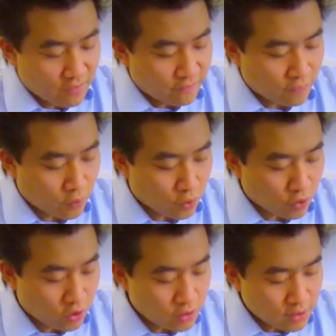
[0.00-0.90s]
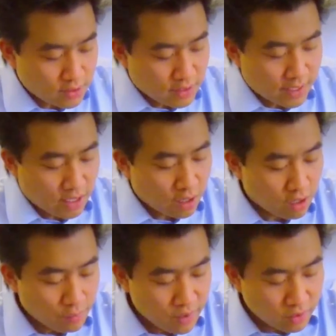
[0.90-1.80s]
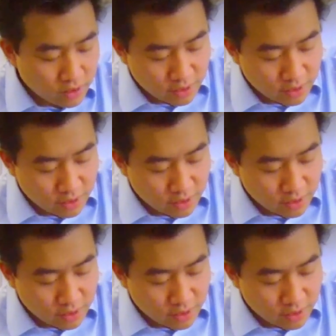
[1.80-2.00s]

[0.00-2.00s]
For hot milk,